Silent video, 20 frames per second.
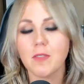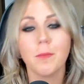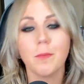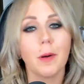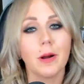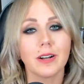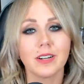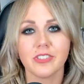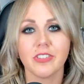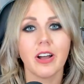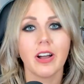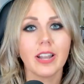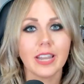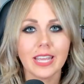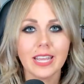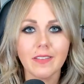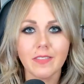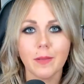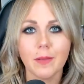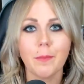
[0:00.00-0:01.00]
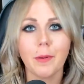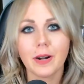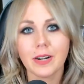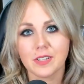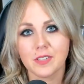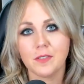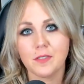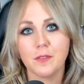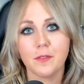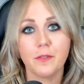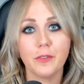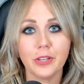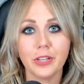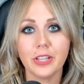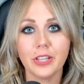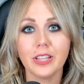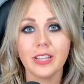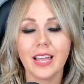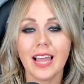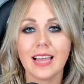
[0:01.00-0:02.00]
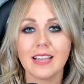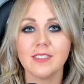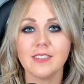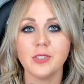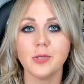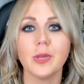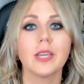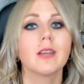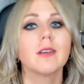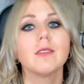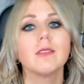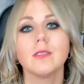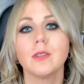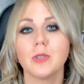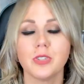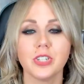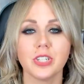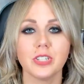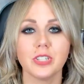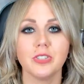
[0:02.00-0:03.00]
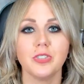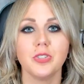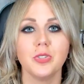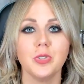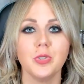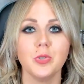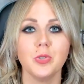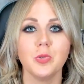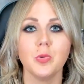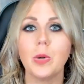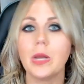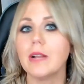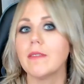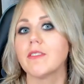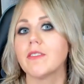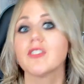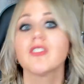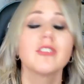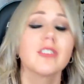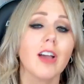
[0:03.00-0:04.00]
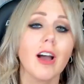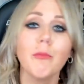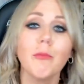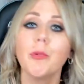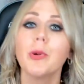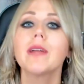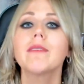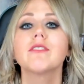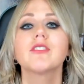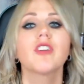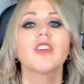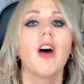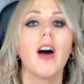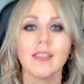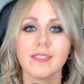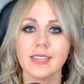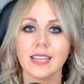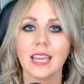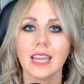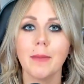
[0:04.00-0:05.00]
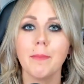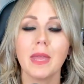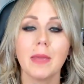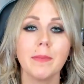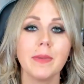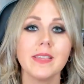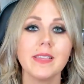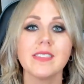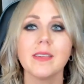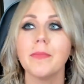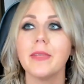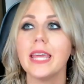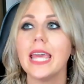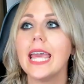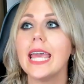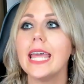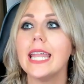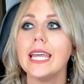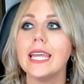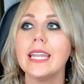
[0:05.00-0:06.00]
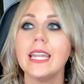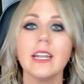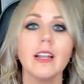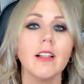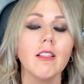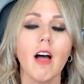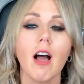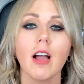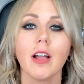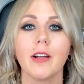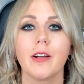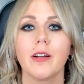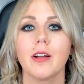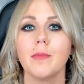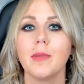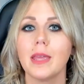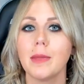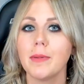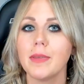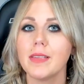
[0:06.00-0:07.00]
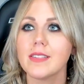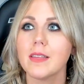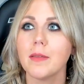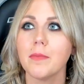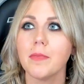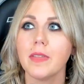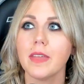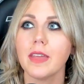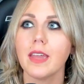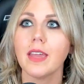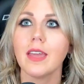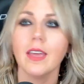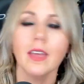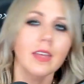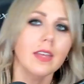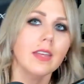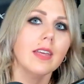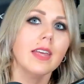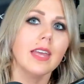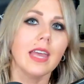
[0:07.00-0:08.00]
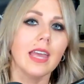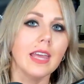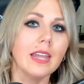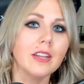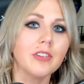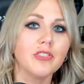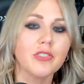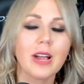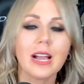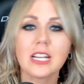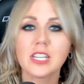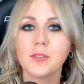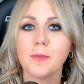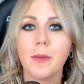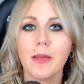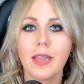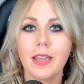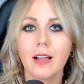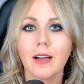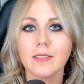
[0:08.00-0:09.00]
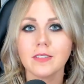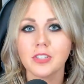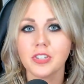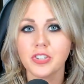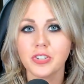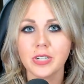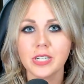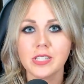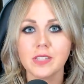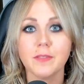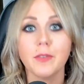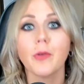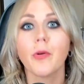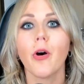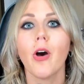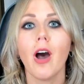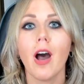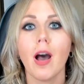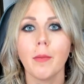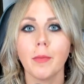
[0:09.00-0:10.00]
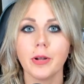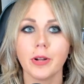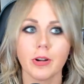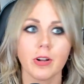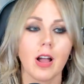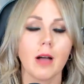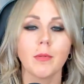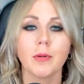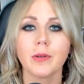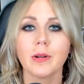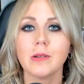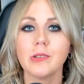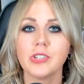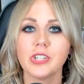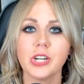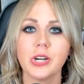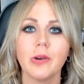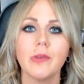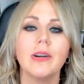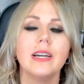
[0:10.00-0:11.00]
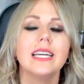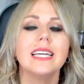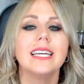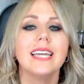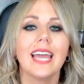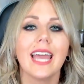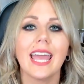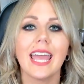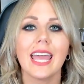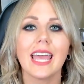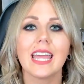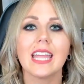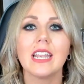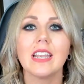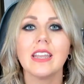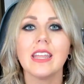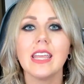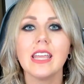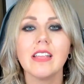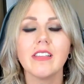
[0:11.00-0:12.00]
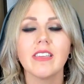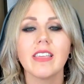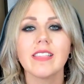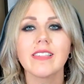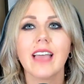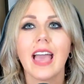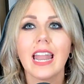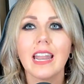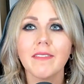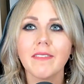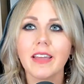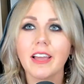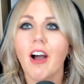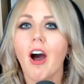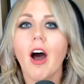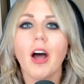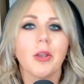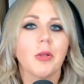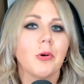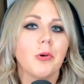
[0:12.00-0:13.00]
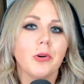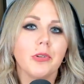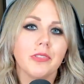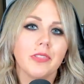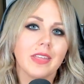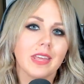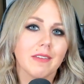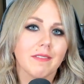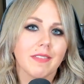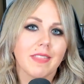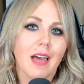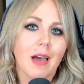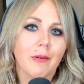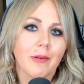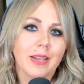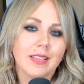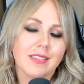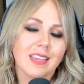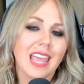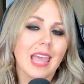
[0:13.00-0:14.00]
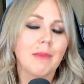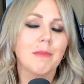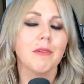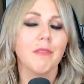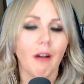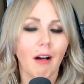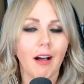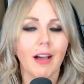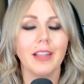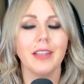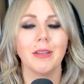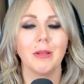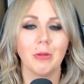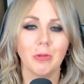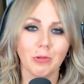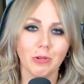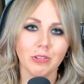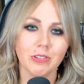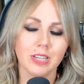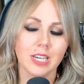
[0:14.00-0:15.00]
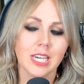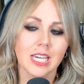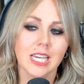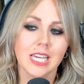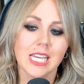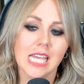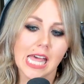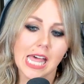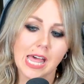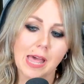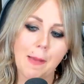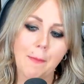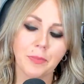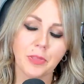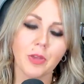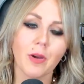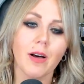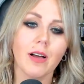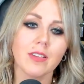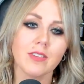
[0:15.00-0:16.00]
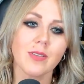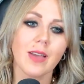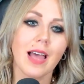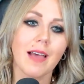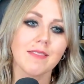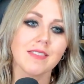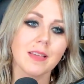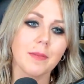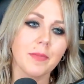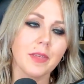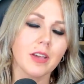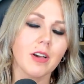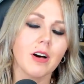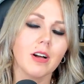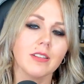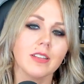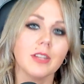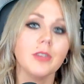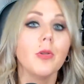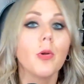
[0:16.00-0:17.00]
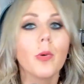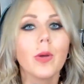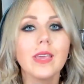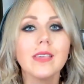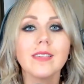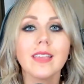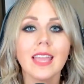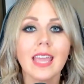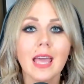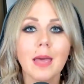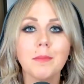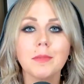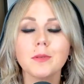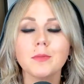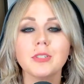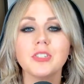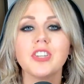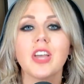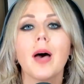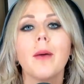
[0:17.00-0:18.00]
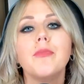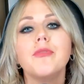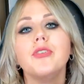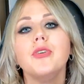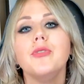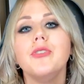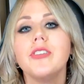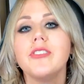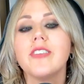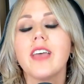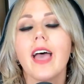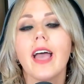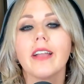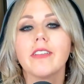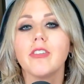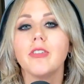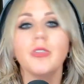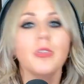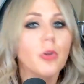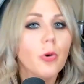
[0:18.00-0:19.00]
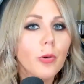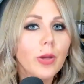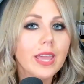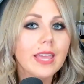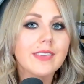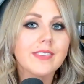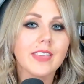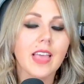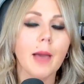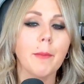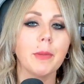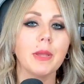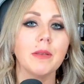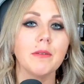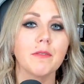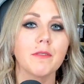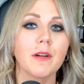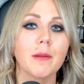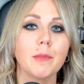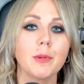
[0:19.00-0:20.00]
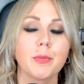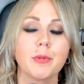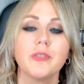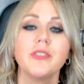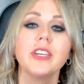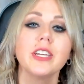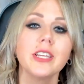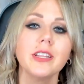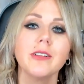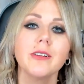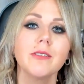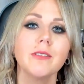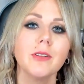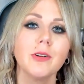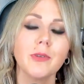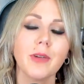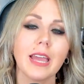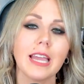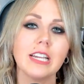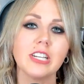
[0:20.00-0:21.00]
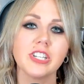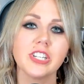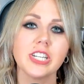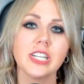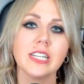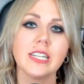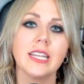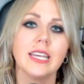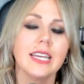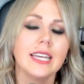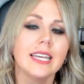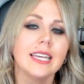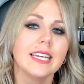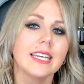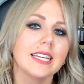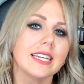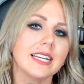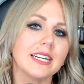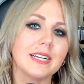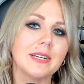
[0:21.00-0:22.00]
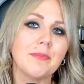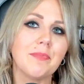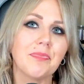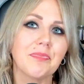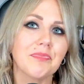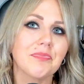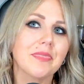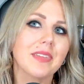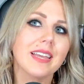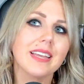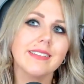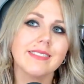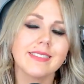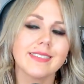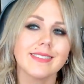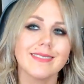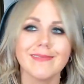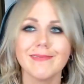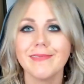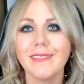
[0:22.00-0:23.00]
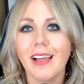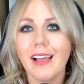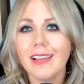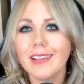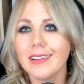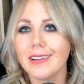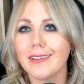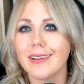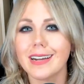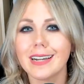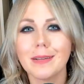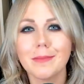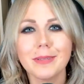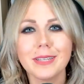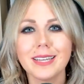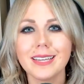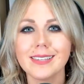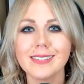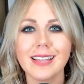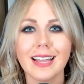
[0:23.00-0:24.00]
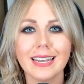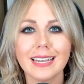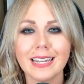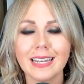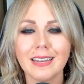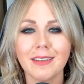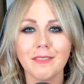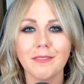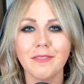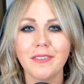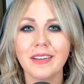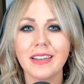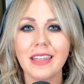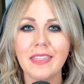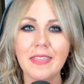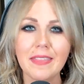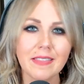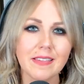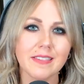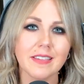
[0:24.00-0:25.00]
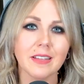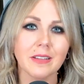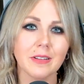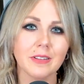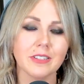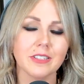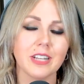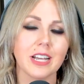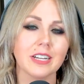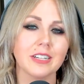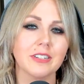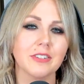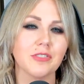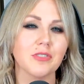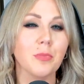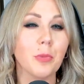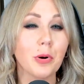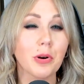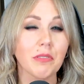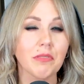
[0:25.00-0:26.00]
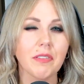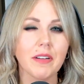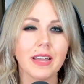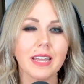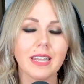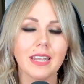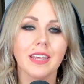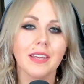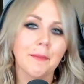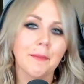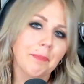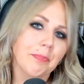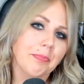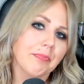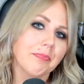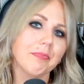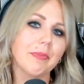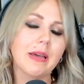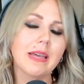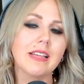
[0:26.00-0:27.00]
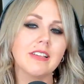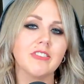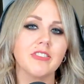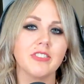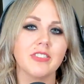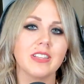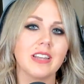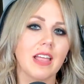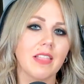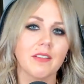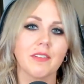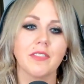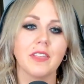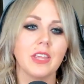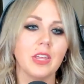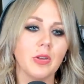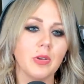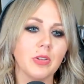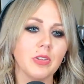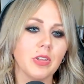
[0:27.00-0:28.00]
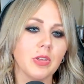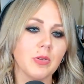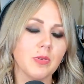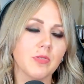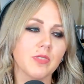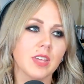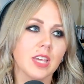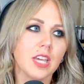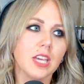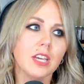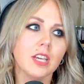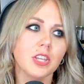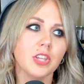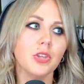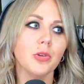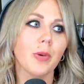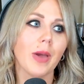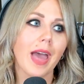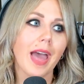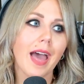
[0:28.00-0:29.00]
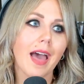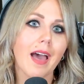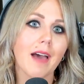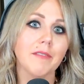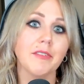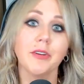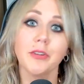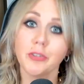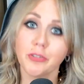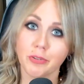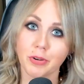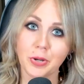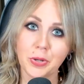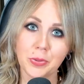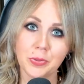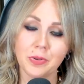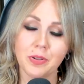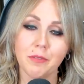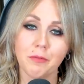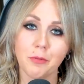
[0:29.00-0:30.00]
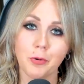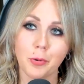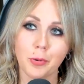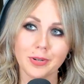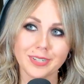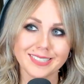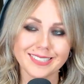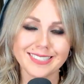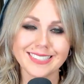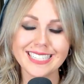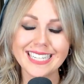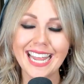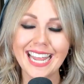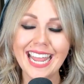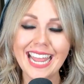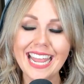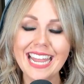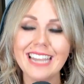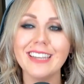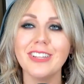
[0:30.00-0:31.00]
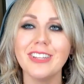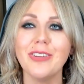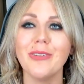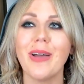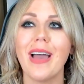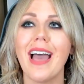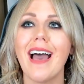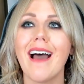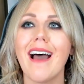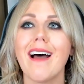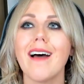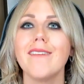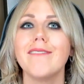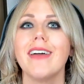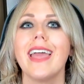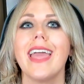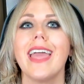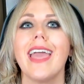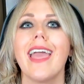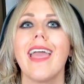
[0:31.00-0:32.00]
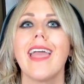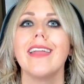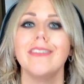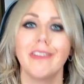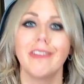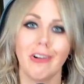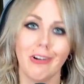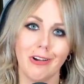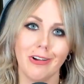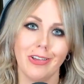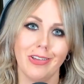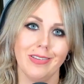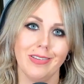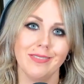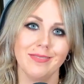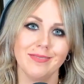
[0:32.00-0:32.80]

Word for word: bars on it and the bars fill as you get closer to whatever whatever's causing it. Maybe it's something hidden in a locker or maybe it's something in a trash bag on the streets of Yokohama or Kamurocho and it, it's kind of like hot and cold. Think of it that way. It's a game of hot and cold. Um, you also have something called a noise amp, which helps you detect noise coming from a particular location. Um, it's not incredibly exciting and fun. I think the signal detector is more fun, but it's just another thing you can use. You have your drone, of course, and you have a dog.